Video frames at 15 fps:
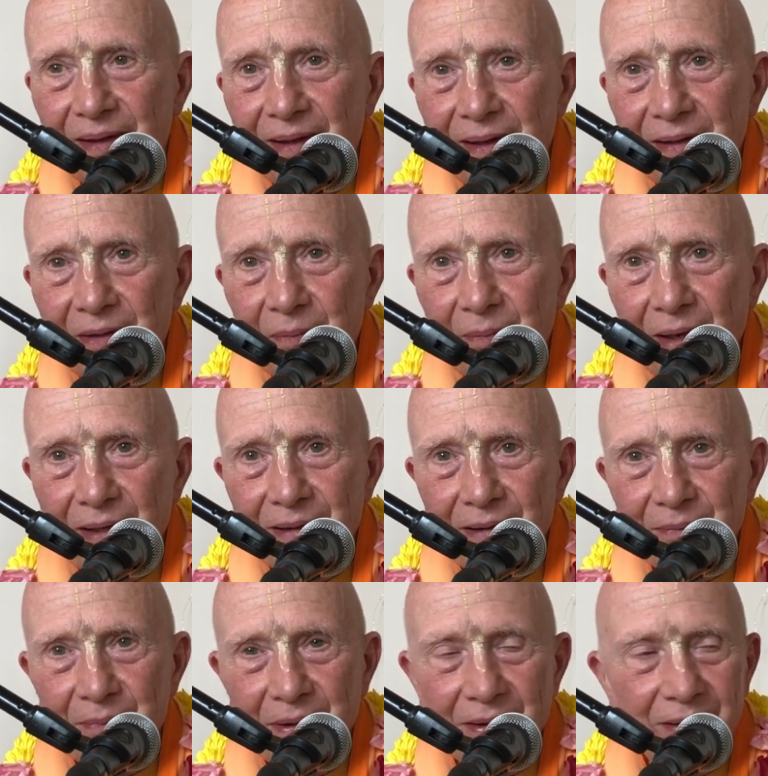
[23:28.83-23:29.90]
And you
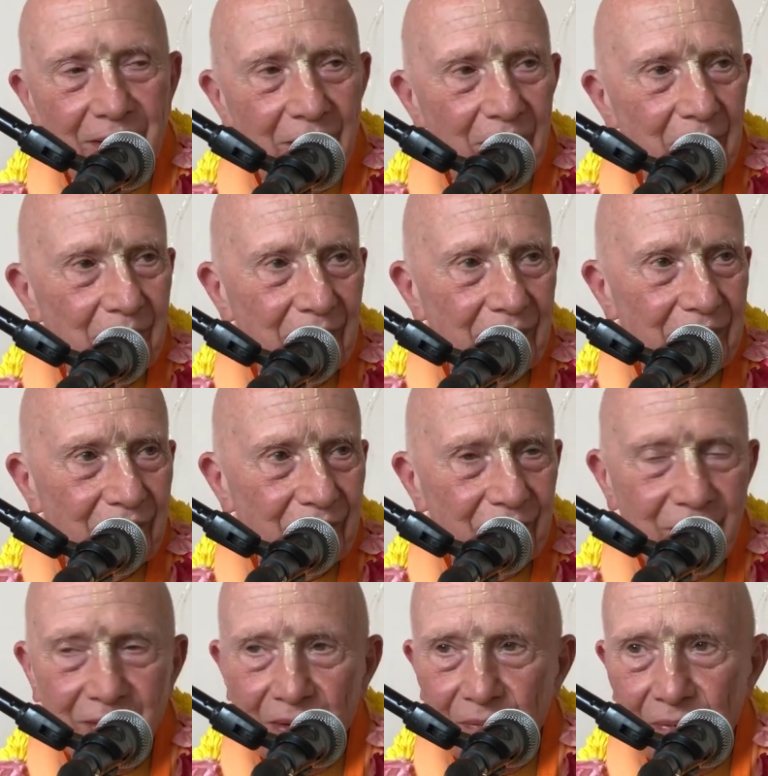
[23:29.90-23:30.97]
might be a little bit
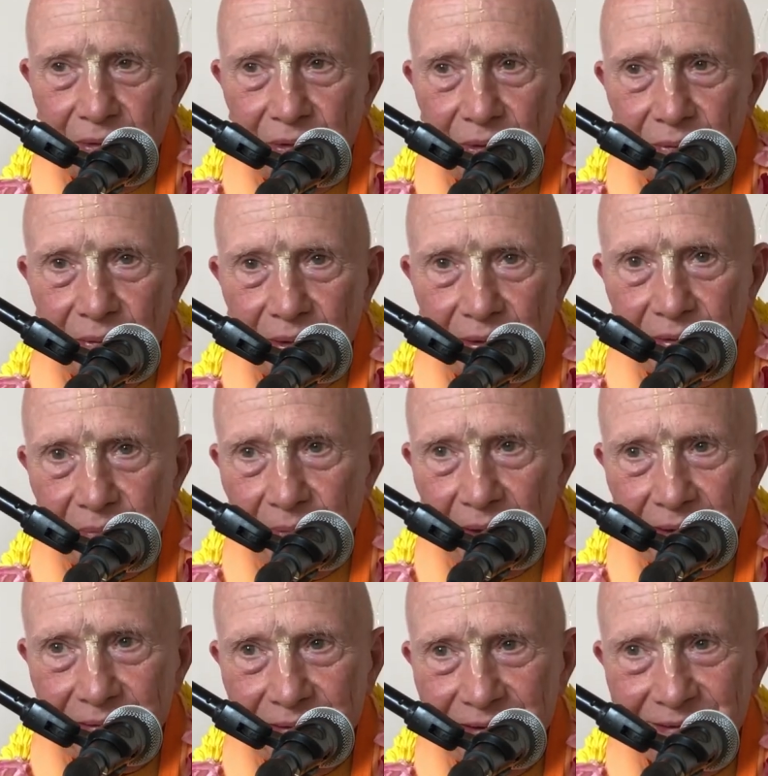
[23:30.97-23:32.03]
different than what you
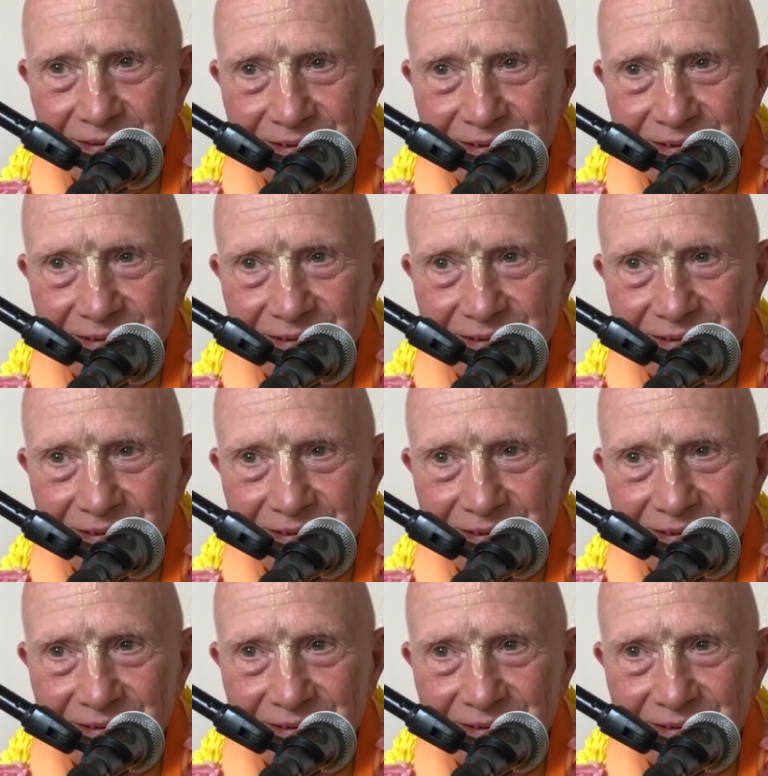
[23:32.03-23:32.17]
expect.